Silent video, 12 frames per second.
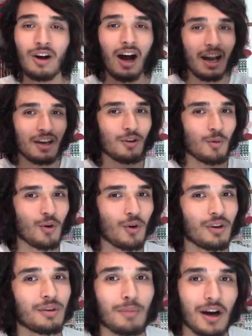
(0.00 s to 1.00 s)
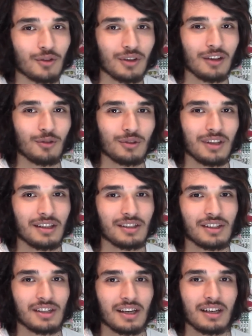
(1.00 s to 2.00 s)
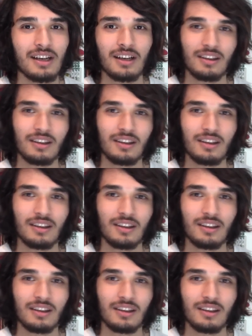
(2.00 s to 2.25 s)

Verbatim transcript: I award Makura no Danshi